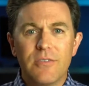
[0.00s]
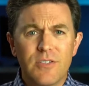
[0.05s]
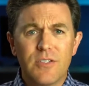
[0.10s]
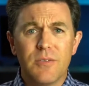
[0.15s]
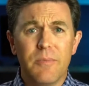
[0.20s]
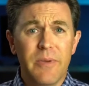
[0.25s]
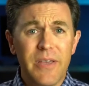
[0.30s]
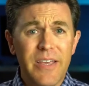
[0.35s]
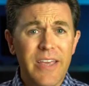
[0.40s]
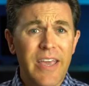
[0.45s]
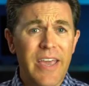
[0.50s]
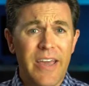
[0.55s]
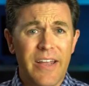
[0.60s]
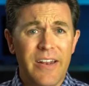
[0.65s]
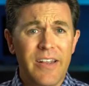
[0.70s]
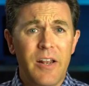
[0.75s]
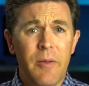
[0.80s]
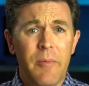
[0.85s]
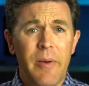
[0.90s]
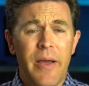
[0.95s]
To be
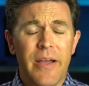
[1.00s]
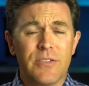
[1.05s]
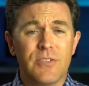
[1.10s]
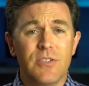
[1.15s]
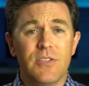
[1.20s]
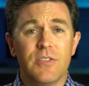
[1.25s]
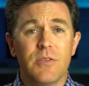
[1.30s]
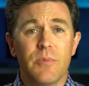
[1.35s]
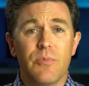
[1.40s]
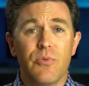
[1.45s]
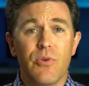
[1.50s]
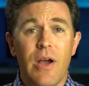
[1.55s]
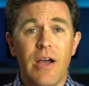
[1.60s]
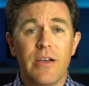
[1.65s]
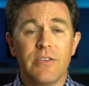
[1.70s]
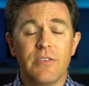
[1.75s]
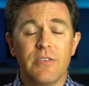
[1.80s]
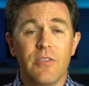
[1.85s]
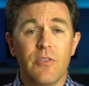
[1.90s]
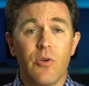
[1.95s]
candid, I'm actually
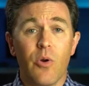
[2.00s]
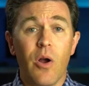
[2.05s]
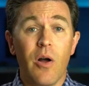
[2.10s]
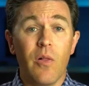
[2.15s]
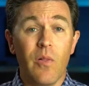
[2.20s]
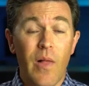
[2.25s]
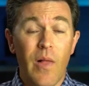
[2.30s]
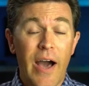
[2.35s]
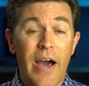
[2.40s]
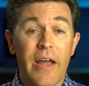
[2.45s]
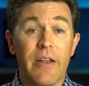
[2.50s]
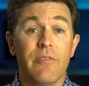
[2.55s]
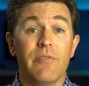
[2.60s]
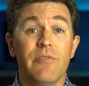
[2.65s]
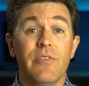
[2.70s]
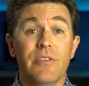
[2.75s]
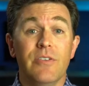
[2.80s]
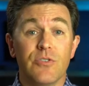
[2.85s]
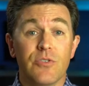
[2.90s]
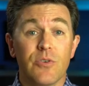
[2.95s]
surprised that there are a lot of
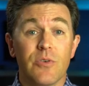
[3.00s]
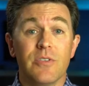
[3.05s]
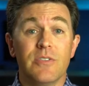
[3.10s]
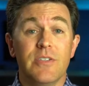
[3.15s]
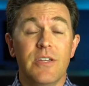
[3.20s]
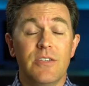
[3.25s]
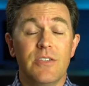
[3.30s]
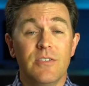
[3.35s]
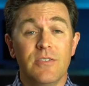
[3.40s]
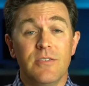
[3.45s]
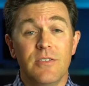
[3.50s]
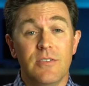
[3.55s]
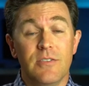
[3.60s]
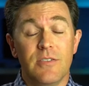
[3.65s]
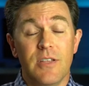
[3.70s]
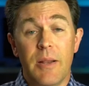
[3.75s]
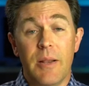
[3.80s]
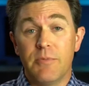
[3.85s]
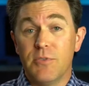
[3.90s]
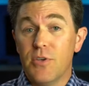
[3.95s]
insurance
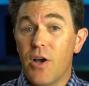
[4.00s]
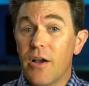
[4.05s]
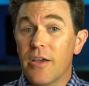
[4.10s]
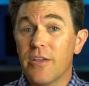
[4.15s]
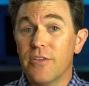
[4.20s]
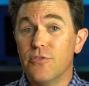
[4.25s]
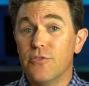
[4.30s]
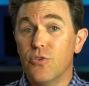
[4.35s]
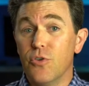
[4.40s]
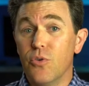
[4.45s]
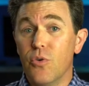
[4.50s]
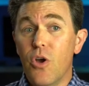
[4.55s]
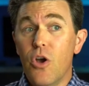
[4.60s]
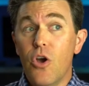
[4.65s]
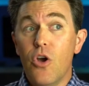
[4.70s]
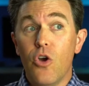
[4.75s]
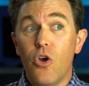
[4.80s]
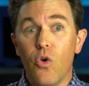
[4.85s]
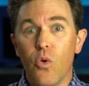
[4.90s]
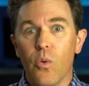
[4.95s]
agencies that I'm talking to
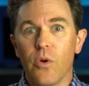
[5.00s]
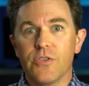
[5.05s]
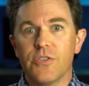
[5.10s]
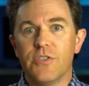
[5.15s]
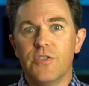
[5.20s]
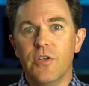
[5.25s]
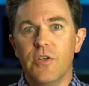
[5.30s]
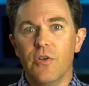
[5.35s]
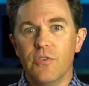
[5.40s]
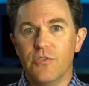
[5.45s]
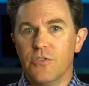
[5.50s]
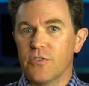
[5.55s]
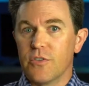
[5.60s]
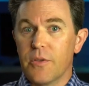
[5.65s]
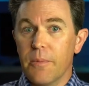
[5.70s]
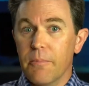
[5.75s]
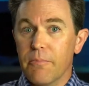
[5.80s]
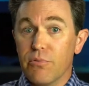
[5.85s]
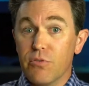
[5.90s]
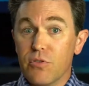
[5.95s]
who are still
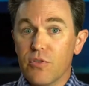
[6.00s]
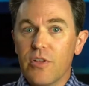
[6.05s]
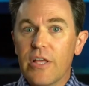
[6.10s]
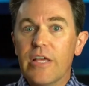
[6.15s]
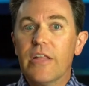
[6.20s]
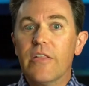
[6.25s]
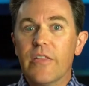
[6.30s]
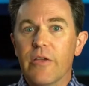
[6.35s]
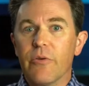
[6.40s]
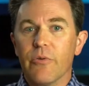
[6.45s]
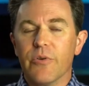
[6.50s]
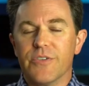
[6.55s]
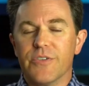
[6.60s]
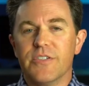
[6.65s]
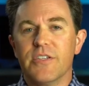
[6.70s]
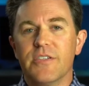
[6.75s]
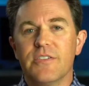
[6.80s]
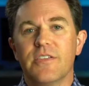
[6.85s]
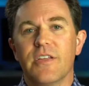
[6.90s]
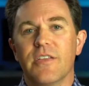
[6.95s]
just completely
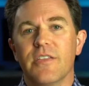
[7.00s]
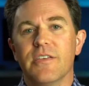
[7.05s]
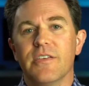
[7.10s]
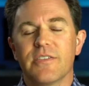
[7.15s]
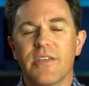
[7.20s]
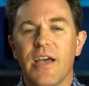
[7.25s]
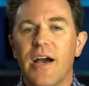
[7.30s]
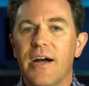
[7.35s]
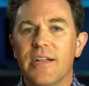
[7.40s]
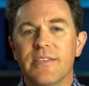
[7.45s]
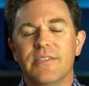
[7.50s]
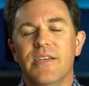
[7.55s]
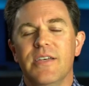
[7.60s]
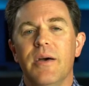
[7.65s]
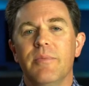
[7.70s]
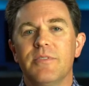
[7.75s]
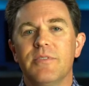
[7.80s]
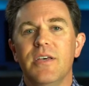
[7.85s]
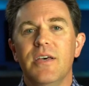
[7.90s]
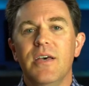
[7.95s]
resisting this
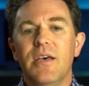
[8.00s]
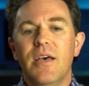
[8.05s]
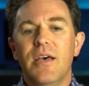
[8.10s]
concept.